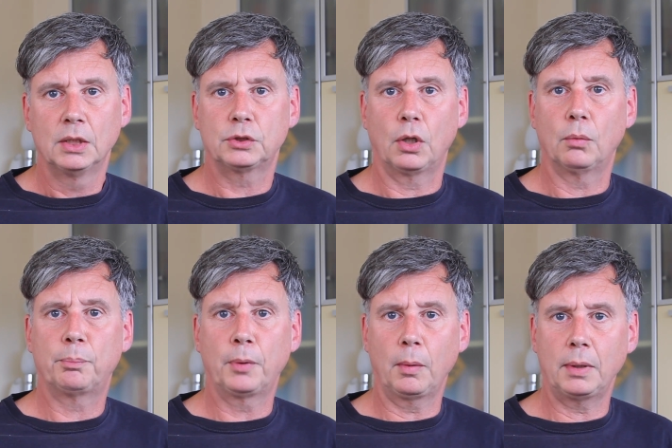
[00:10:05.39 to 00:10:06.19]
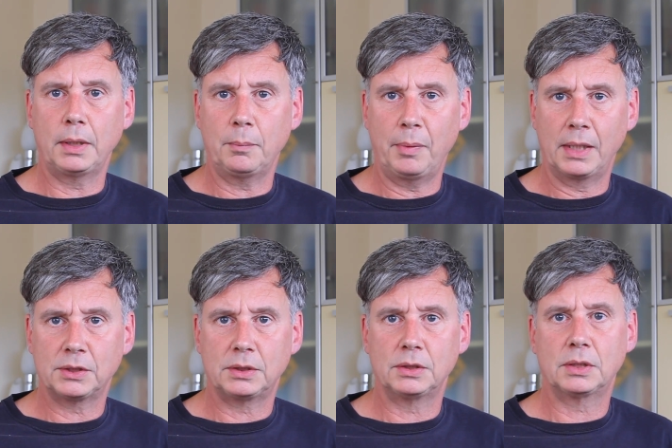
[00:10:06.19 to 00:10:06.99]
So probably the
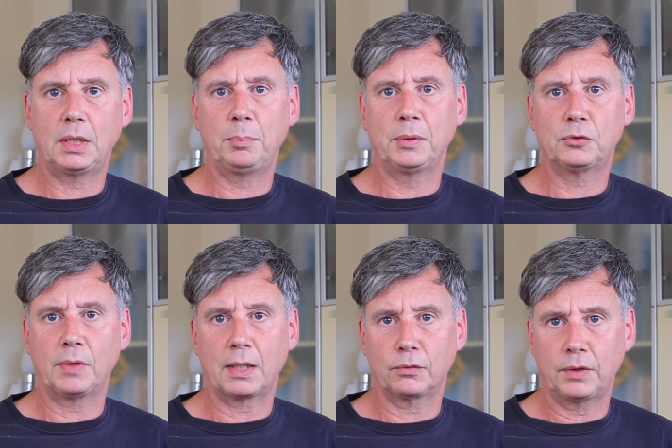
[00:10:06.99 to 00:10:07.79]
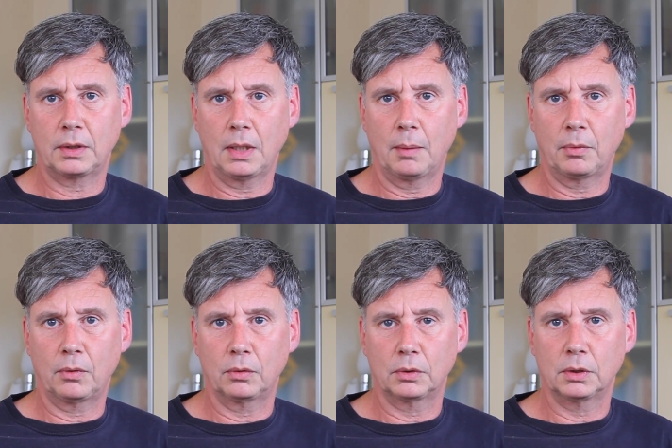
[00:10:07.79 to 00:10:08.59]
best is keeping track of that
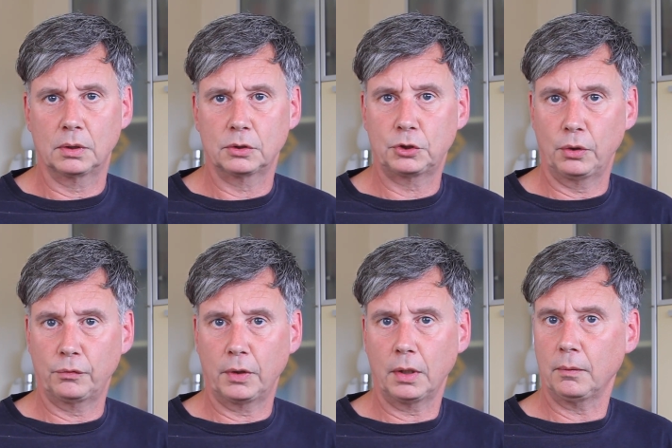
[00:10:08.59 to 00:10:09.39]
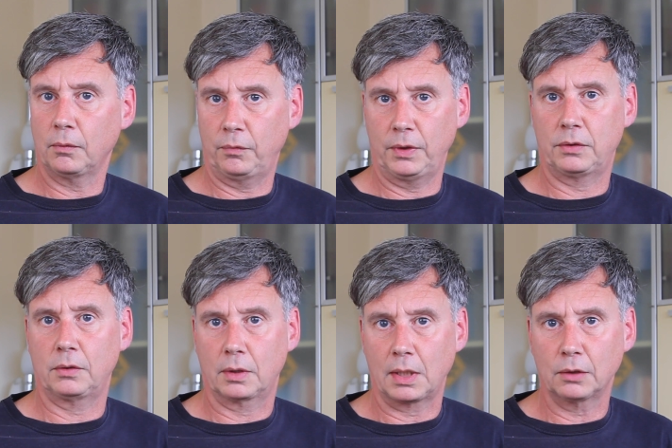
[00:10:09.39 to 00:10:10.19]
number on the server
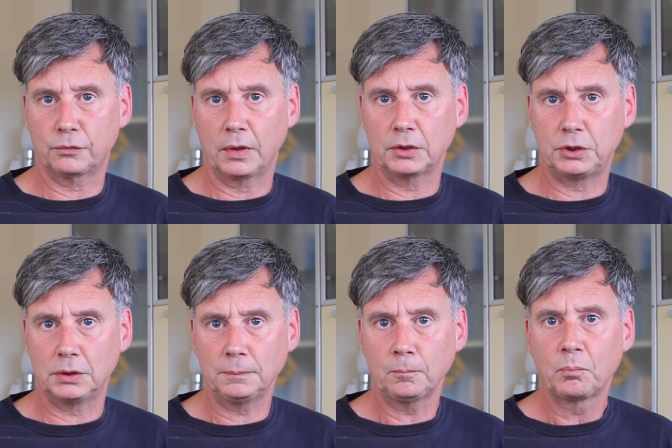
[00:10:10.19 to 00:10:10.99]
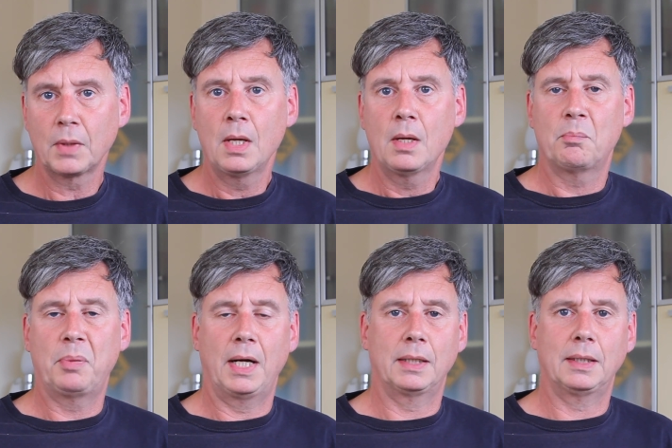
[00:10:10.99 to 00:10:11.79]
with a cloud function,
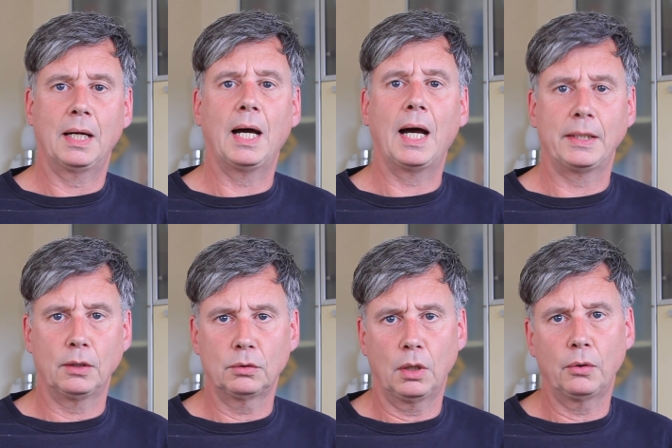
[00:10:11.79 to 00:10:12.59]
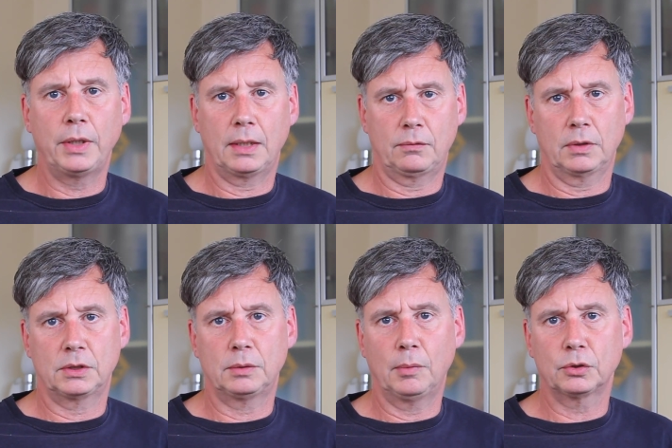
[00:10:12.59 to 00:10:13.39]
but I don't know yet
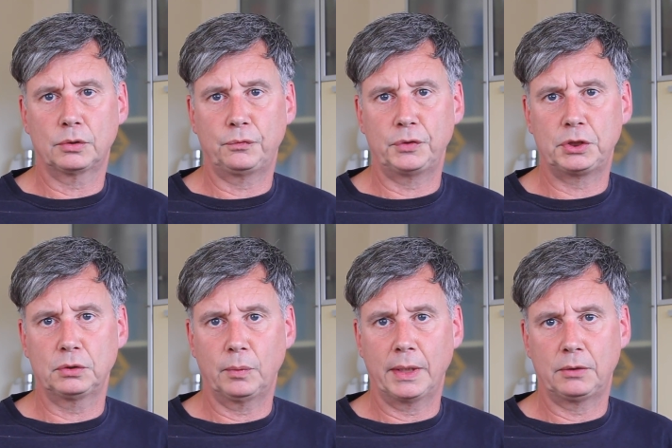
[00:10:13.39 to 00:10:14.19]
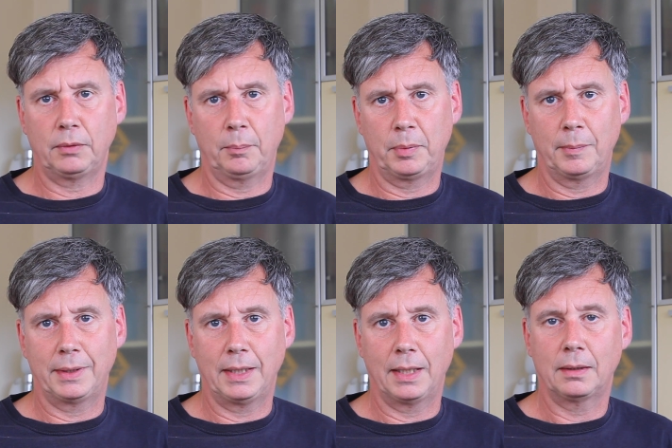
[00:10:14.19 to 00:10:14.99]
what is the most efficient way to
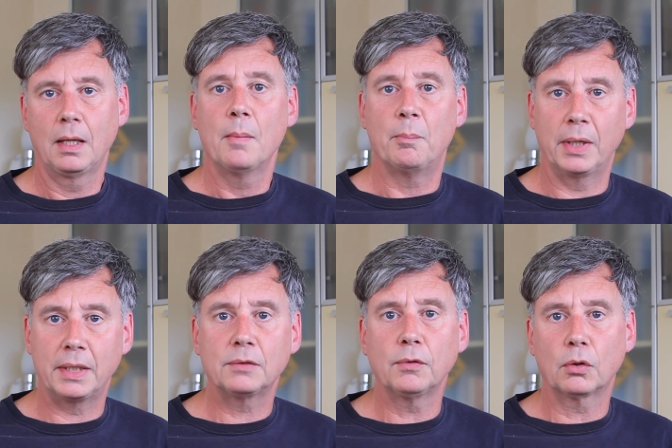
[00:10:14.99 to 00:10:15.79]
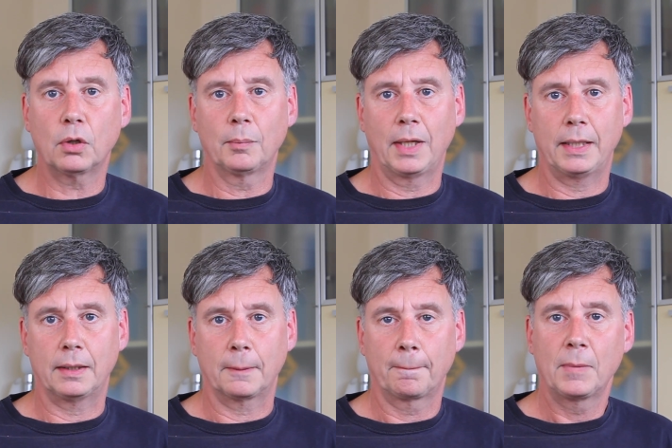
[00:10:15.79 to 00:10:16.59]
implement that. But it will come
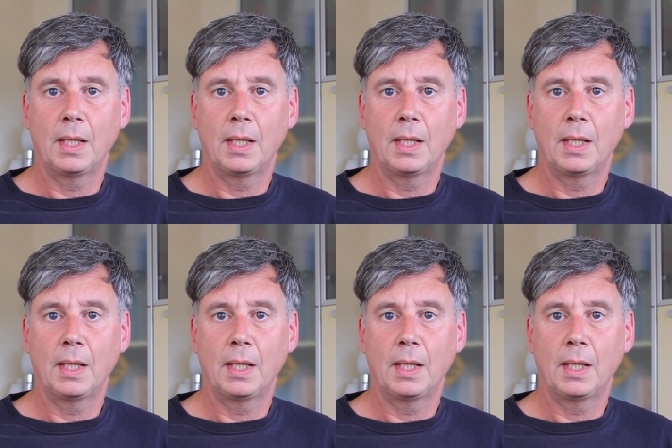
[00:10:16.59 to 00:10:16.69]
later.